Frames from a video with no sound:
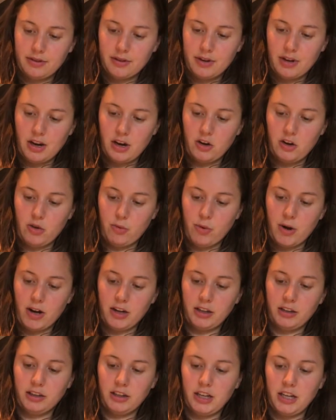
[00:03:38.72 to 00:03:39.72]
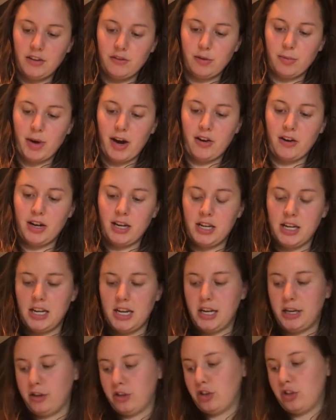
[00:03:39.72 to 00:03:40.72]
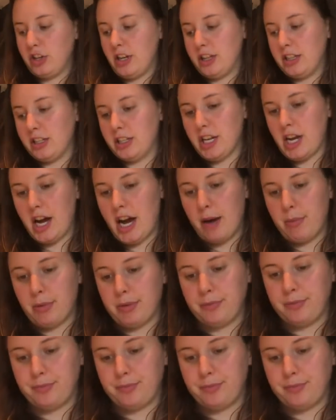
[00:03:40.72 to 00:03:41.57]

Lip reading: And you want to leave about 1 inch at the top.